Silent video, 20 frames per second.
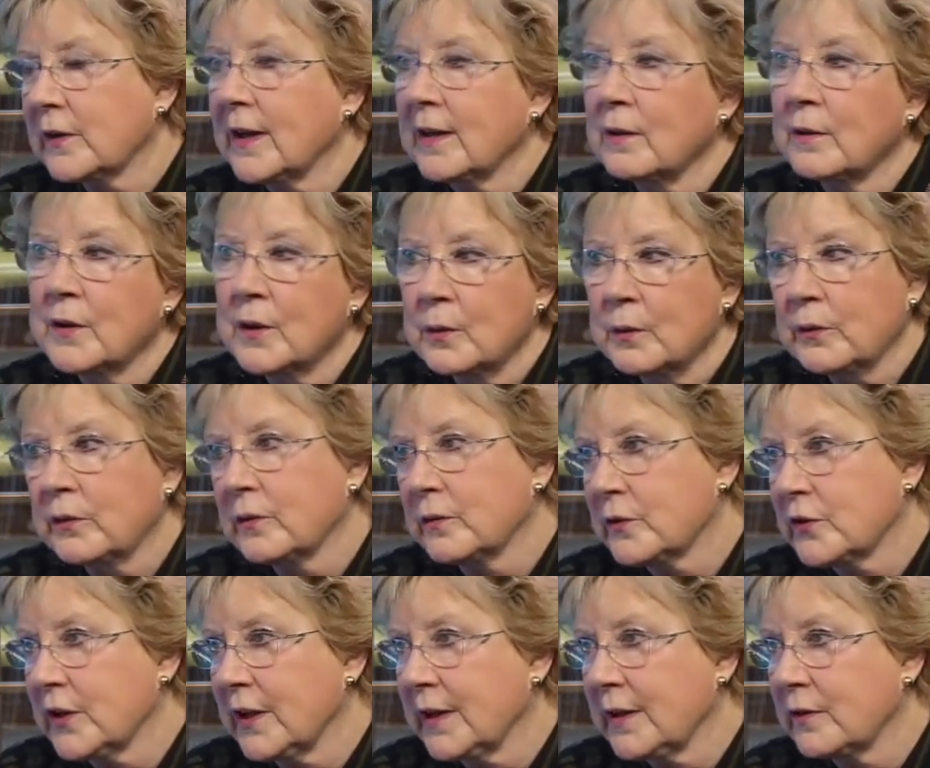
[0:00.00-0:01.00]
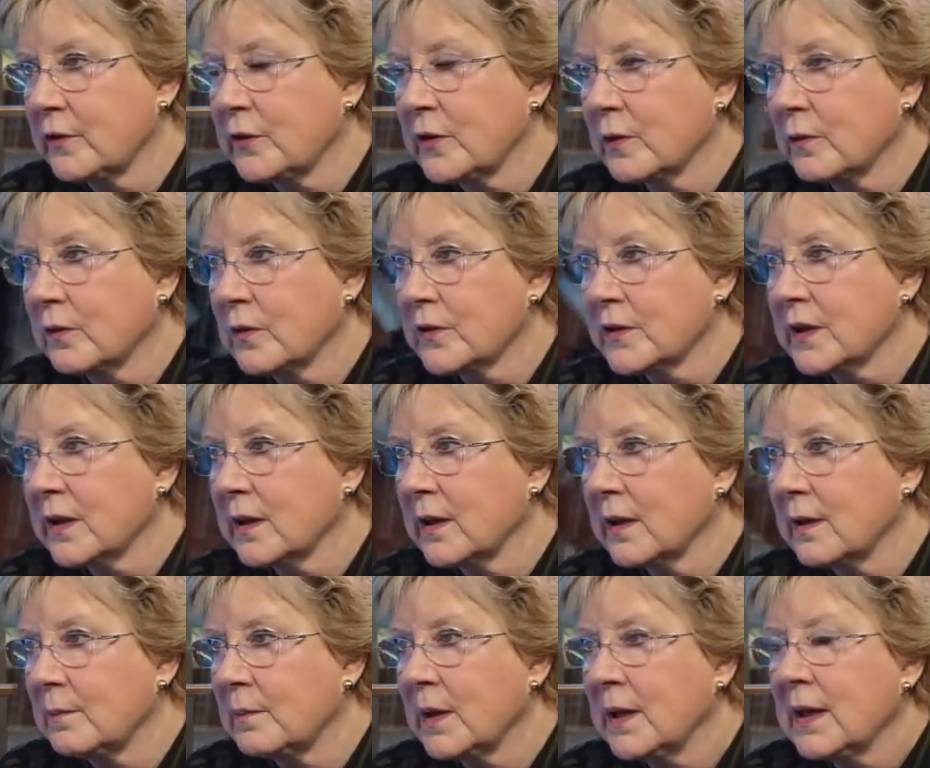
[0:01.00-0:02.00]
how those have changed over
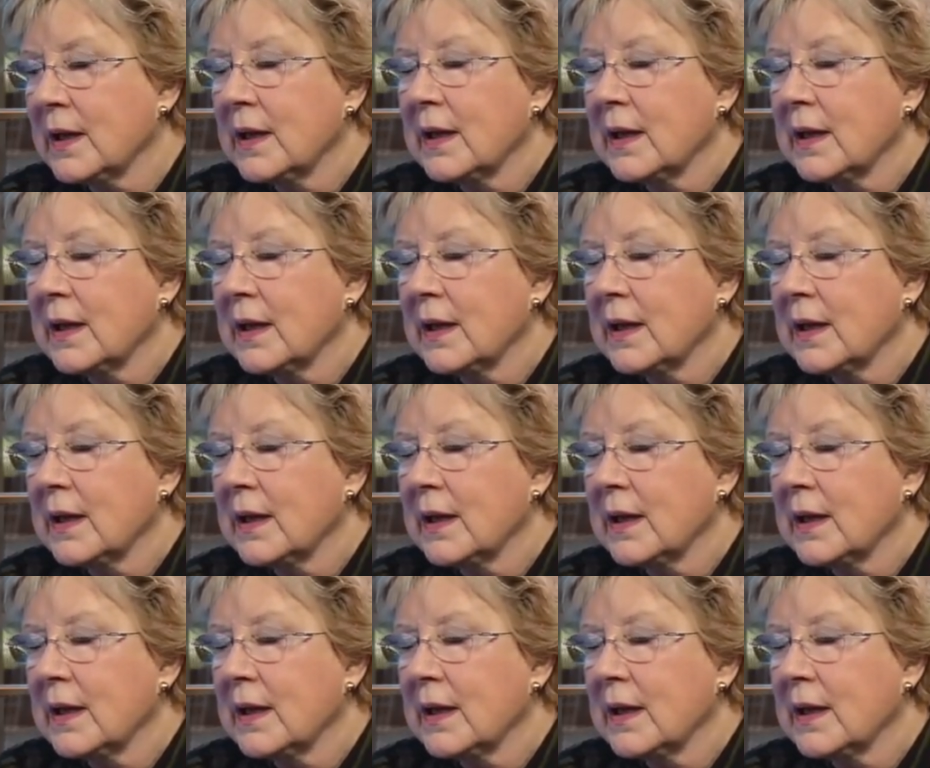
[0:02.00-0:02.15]
time.